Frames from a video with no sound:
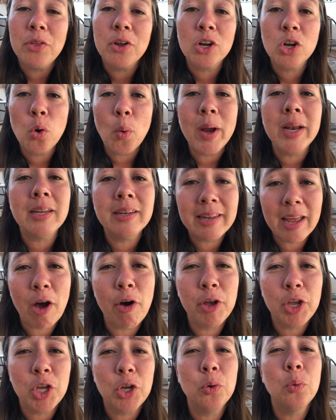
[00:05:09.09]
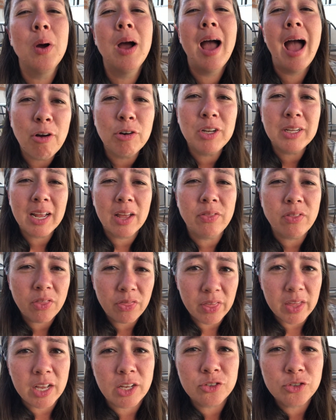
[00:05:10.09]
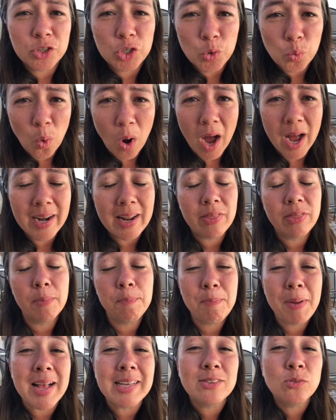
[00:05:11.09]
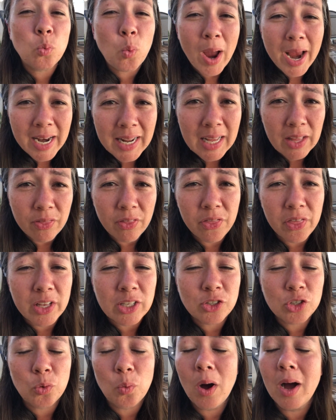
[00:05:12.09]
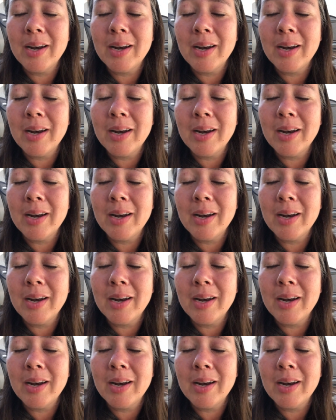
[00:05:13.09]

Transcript: they're going to tell you how to get the things you want, the best way to get the things you